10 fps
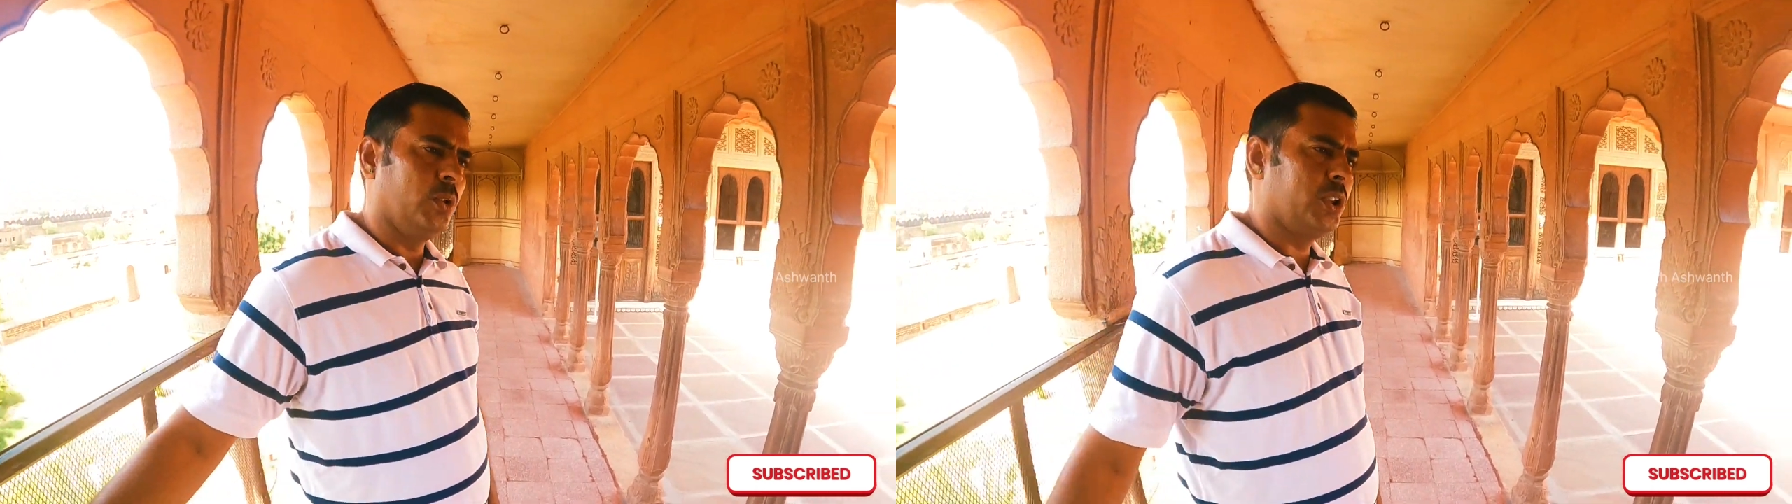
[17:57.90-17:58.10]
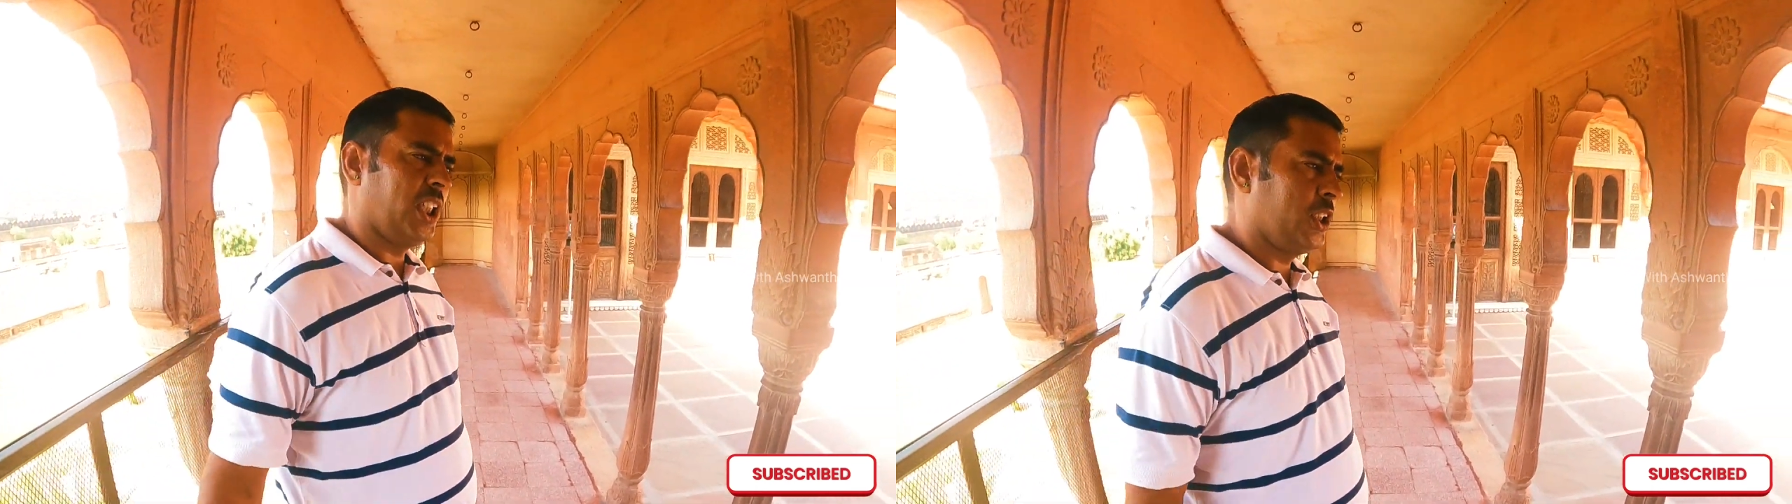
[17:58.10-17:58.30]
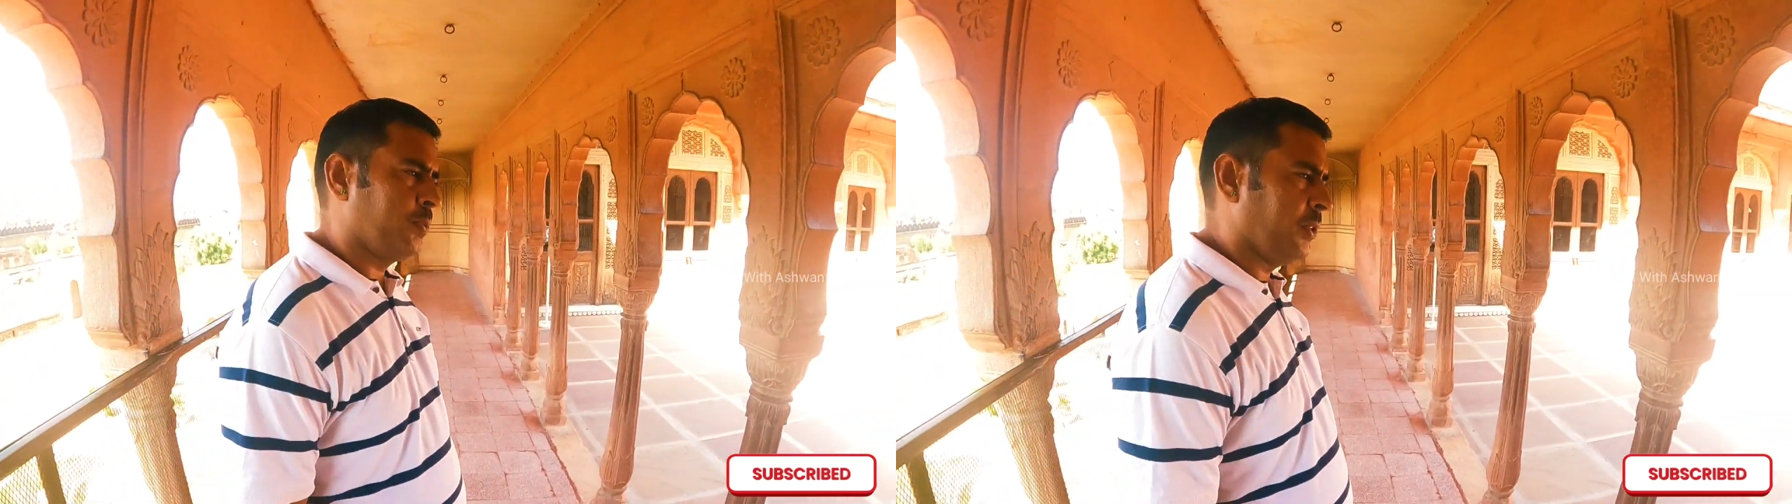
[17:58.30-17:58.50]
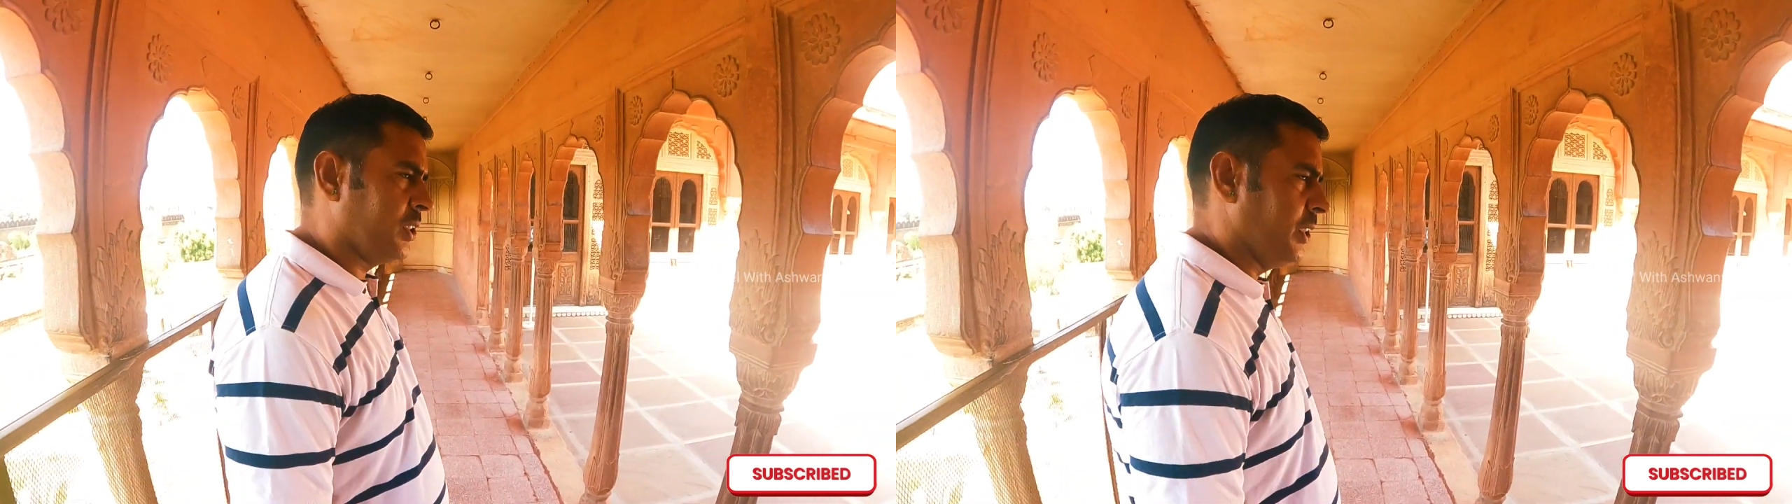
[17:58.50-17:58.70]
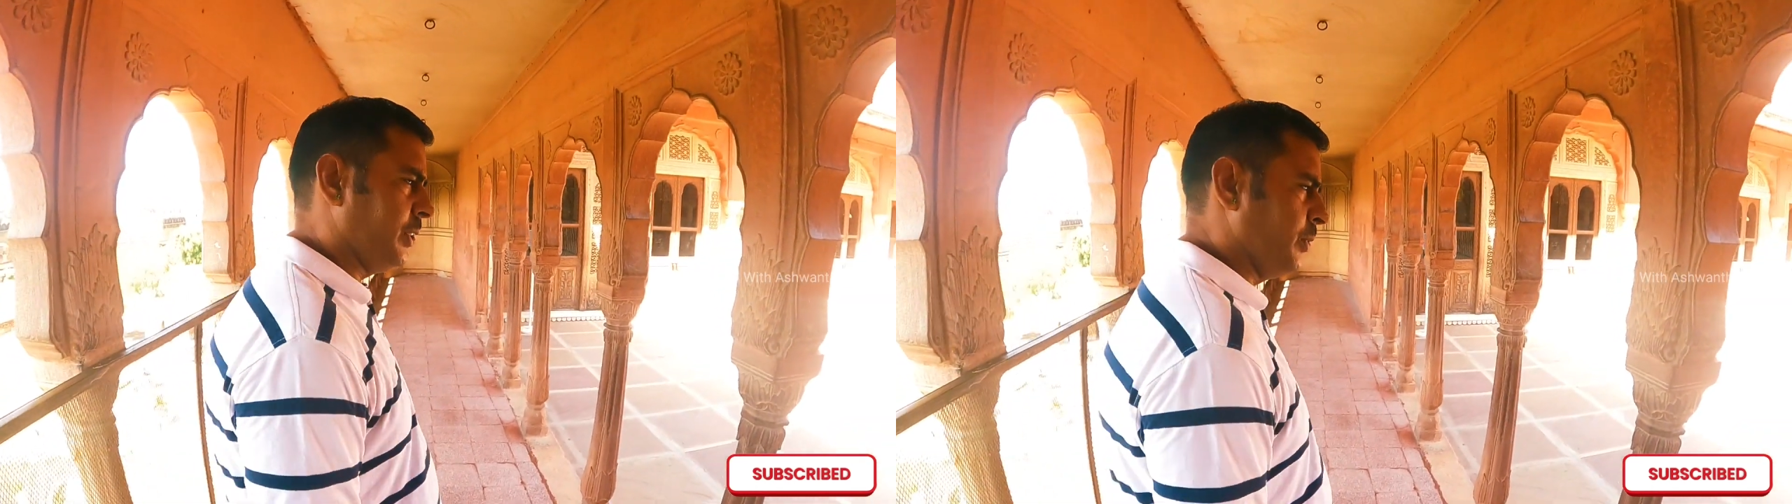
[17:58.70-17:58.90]
Those are
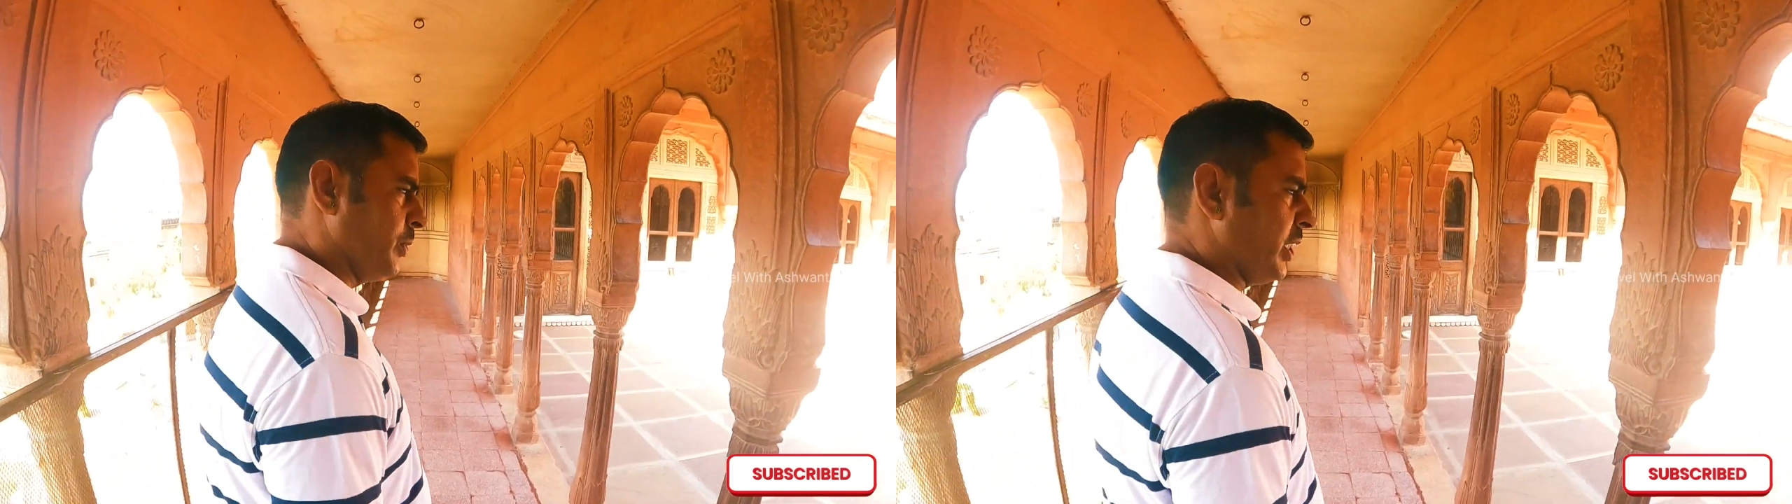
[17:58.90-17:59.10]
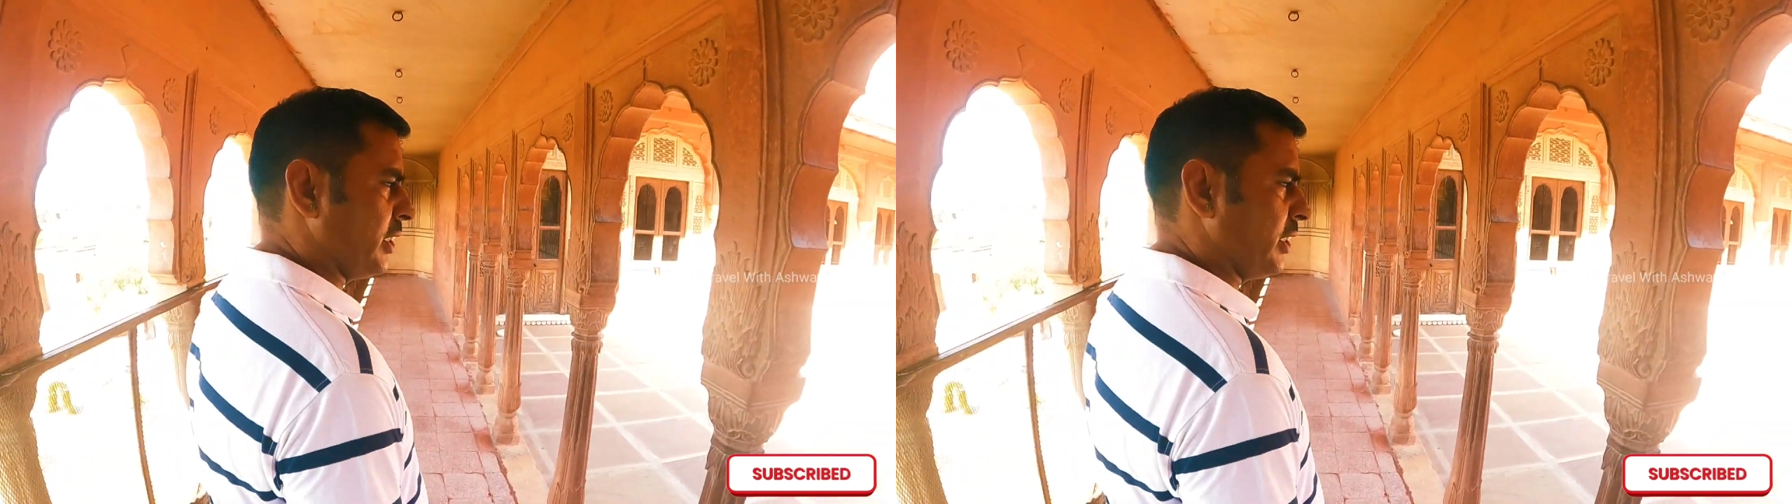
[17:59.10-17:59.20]
especially used